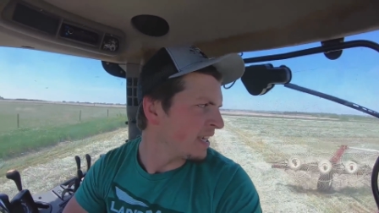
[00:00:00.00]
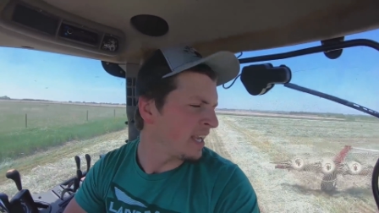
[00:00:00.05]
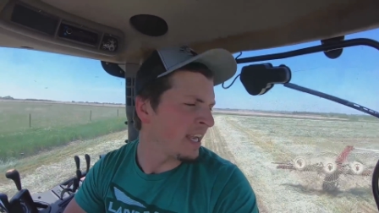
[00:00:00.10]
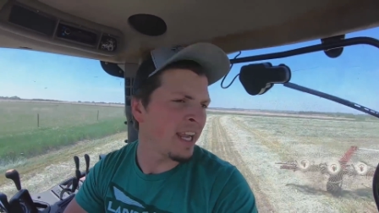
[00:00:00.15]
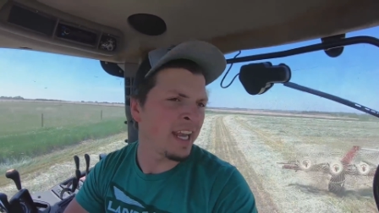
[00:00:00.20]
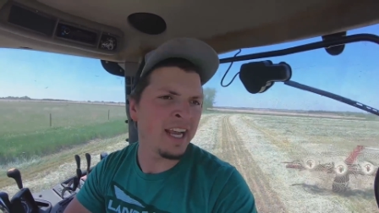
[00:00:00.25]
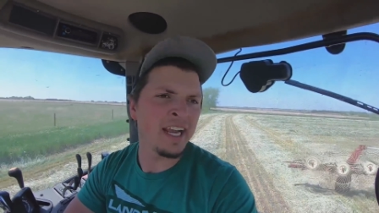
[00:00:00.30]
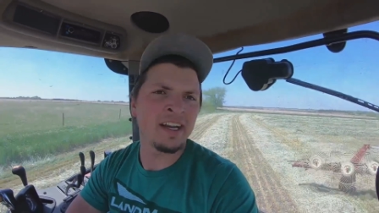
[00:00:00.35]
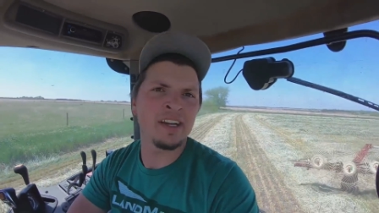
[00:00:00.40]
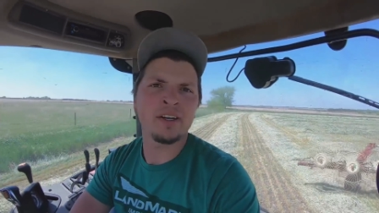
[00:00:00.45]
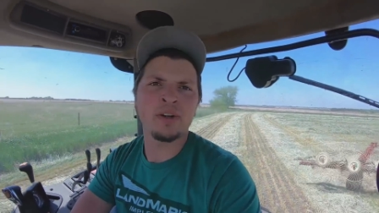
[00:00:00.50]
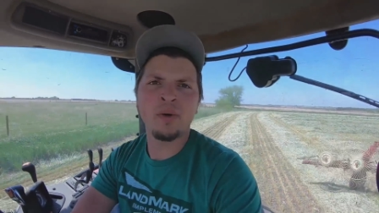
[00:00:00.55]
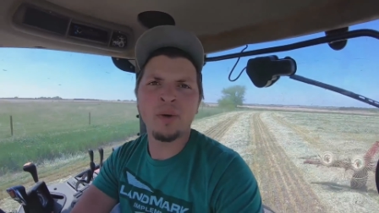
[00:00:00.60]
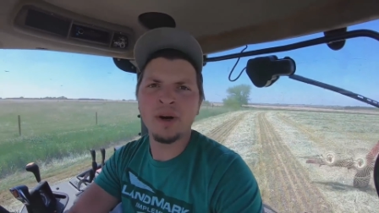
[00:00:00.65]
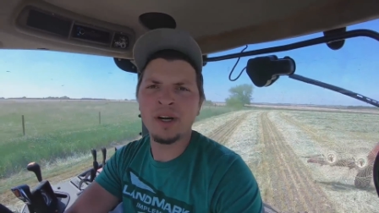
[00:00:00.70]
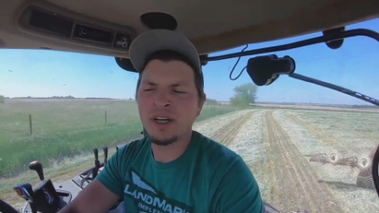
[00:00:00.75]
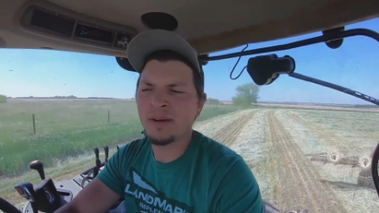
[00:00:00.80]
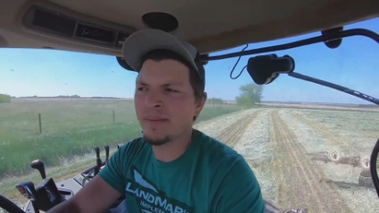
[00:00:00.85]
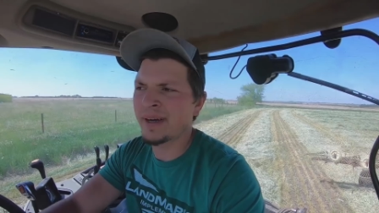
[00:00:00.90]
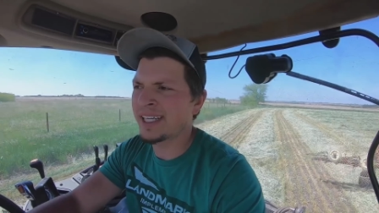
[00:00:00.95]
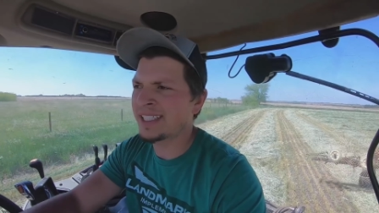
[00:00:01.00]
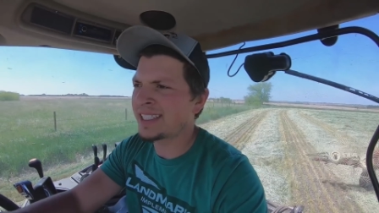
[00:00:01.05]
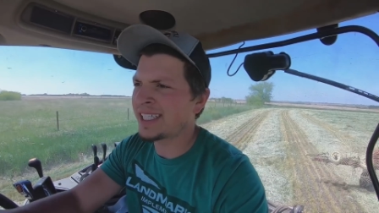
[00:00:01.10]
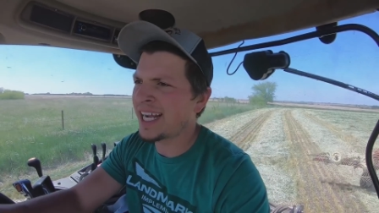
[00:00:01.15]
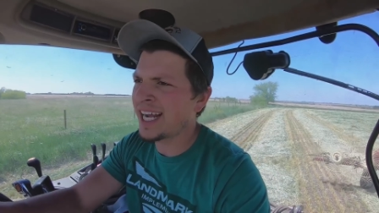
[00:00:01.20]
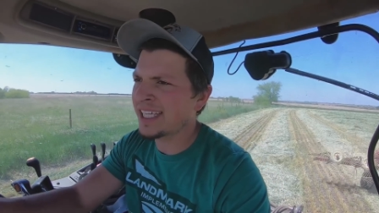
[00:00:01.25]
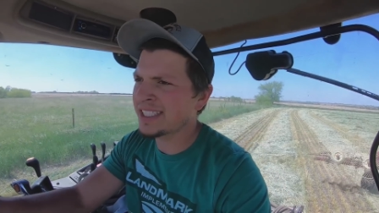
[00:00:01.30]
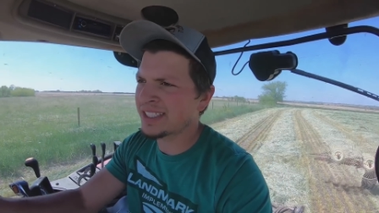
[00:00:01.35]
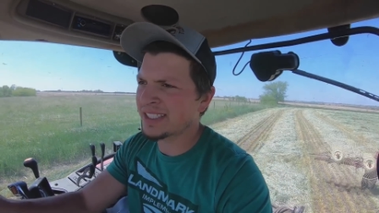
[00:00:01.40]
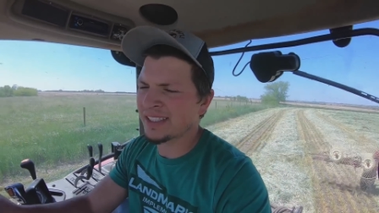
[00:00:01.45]
and according to my
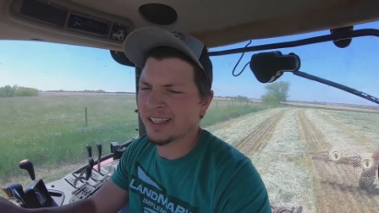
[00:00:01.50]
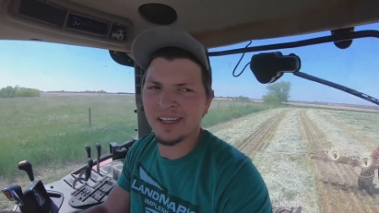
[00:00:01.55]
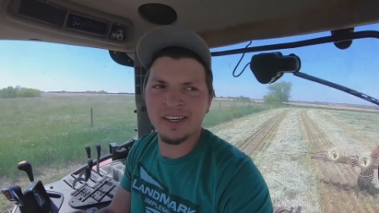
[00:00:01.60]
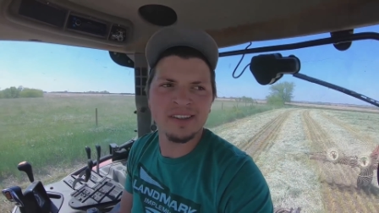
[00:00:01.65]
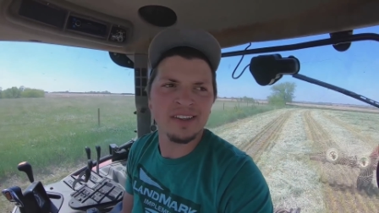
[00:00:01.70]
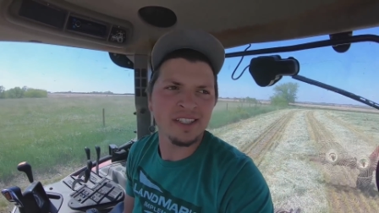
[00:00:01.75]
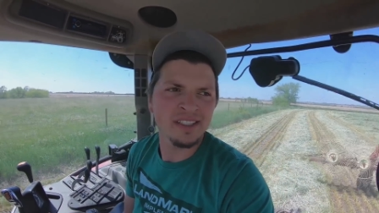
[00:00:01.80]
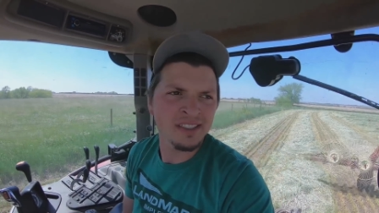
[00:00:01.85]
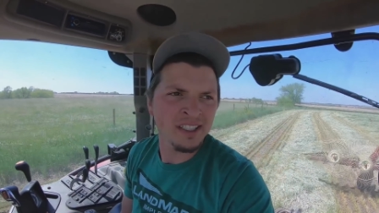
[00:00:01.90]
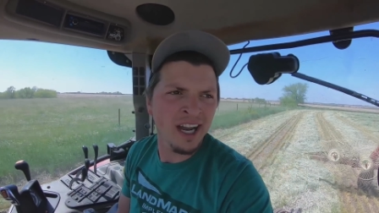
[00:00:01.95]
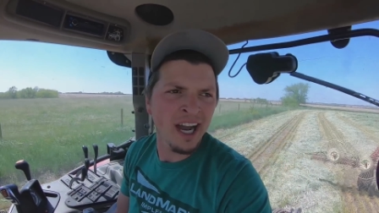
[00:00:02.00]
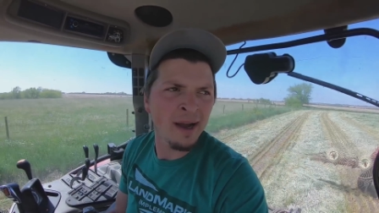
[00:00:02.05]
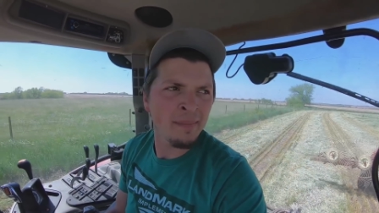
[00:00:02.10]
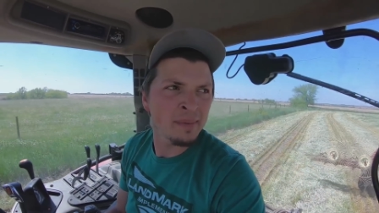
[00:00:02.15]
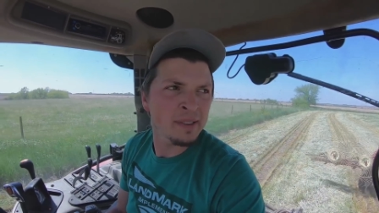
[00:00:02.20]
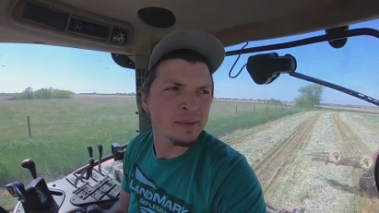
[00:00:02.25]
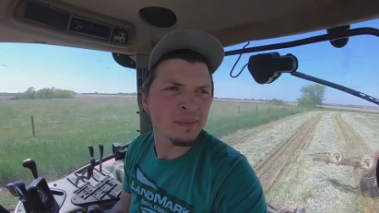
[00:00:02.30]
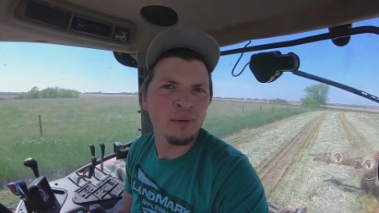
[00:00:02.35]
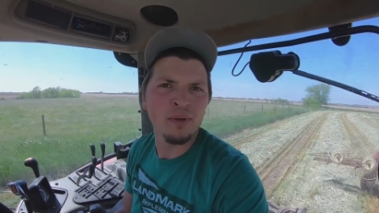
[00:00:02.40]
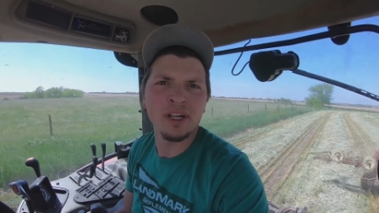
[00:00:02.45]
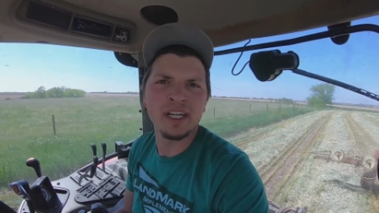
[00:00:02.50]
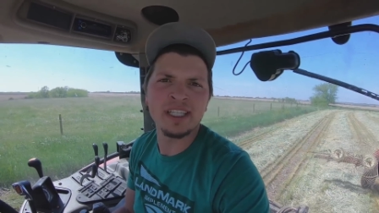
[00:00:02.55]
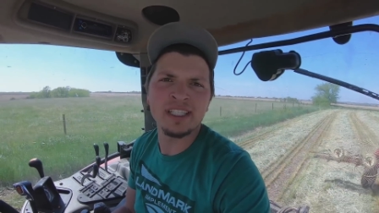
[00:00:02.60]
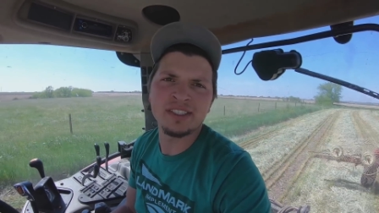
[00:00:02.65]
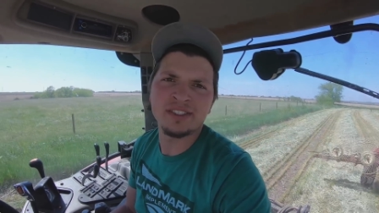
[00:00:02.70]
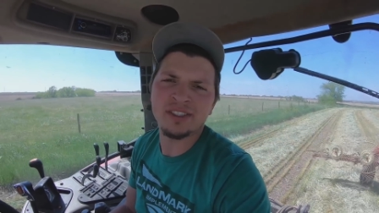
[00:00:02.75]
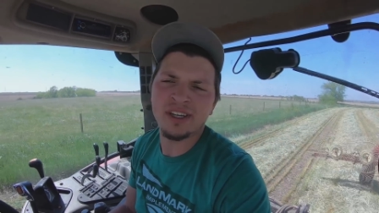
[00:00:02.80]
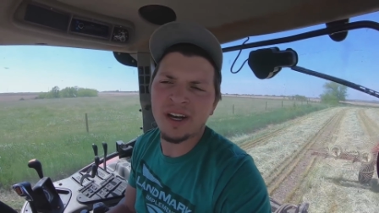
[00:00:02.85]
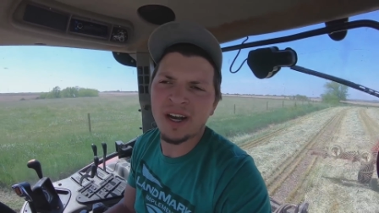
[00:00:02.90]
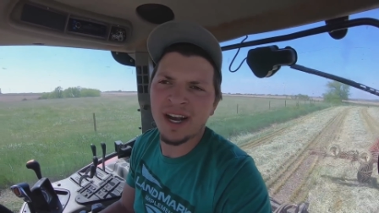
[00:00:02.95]
tester, the top is plenty
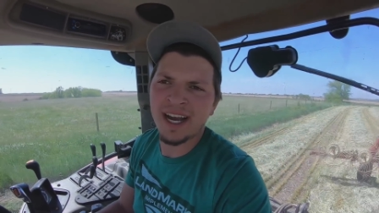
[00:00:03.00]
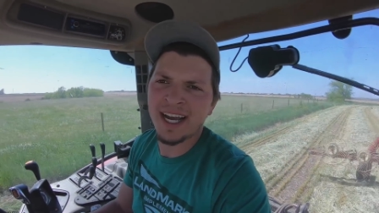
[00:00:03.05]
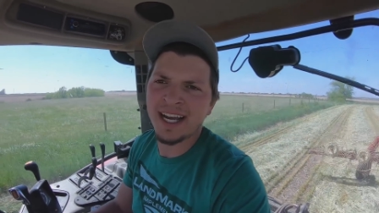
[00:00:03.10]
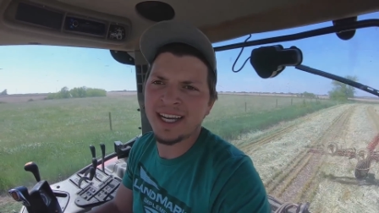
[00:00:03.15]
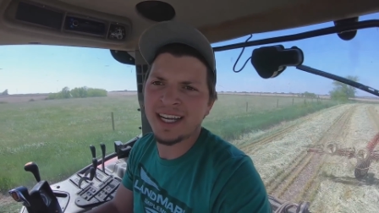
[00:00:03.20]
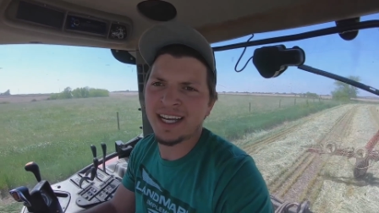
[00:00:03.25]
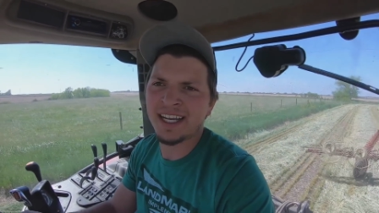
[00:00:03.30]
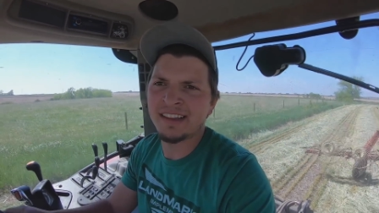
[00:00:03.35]
dry,